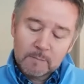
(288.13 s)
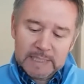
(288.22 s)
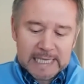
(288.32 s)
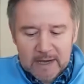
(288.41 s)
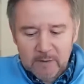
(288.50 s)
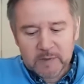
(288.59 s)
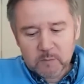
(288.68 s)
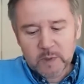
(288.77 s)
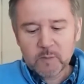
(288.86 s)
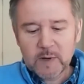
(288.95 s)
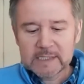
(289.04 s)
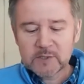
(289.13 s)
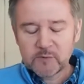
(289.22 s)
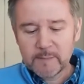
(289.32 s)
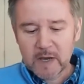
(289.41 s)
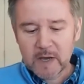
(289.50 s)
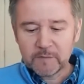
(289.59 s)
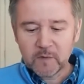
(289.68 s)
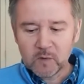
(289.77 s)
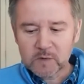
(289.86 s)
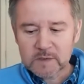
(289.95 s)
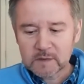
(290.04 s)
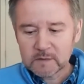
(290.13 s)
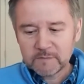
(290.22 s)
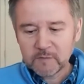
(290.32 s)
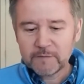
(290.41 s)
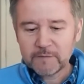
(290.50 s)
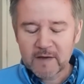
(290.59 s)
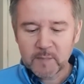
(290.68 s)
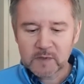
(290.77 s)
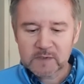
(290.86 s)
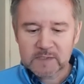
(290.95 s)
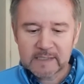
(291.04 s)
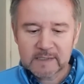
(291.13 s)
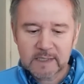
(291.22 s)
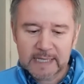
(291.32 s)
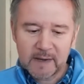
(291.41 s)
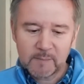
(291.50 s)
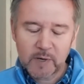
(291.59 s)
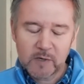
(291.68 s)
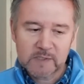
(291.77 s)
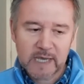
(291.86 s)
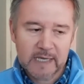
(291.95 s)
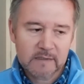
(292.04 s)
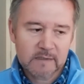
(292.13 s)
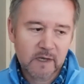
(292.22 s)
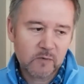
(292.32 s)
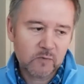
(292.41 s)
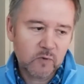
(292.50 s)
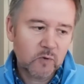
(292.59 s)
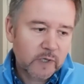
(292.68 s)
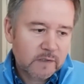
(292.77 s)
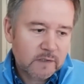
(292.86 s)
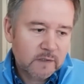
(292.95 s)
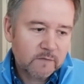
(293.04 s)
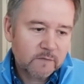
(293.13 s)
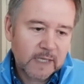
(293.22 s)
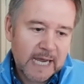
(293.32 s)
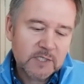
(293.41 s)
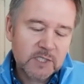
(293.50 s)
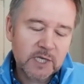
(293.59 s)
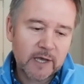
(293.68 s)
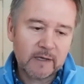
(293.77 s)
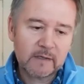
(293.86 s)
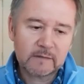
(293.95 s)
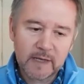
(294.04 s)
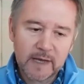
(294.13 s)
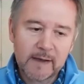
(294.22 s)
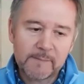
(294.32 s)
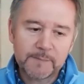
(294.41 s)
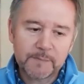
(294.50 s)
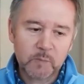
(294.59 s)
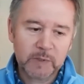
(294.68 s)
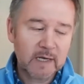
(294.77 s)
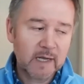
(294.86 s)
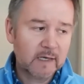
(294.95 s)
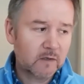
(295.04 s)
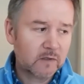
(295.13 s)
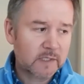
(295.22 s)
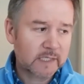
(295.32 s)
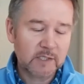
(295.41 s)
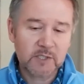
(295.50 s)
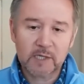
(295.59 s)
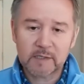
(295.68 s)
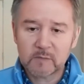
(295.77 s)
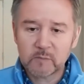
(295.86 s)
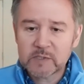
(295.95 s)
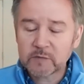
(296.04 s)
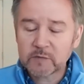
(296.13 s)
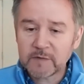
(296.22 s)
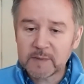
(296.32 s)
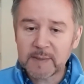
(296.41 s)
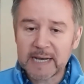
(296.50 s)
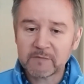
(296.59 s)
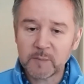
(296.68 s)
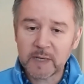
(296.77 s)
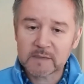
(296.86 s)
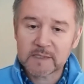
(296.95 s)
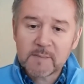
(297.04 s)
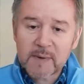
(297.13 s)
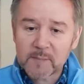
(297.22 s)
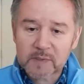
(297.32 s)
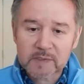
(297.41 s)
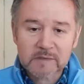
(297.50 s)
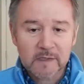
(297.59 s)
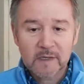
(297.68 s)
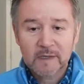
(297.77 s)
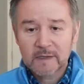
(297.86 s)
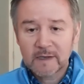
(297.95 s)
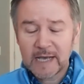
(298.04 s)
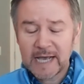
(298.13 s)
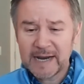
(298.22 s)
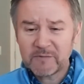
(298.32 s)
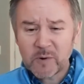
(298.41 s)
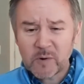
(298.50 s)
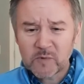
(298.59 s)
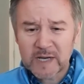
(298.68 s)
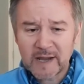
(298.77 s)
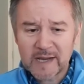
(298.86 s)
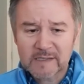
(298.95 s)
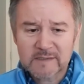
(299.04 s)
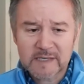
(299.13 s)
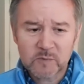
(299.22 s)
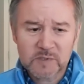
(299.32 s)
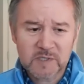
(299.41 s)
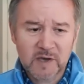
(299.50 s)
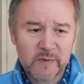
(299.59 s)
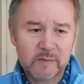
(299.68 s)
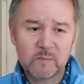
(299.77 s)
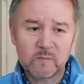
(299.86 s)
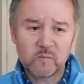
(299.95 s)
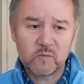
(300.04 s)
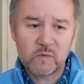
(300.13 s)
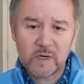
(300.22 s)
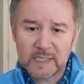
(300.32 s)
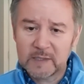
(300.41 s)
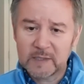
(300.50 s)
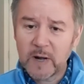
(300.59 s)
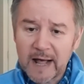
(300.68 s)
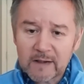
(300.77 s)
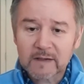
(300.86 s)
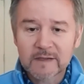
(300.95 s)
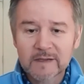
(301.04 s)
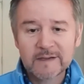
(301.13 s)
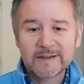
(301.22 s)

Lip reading: But yeah, we went to remote forced, and 4 or 5 months into that process, so August of last year, we kind of looked at each other, we took feedback from our team members, and everyone realized it was going really well.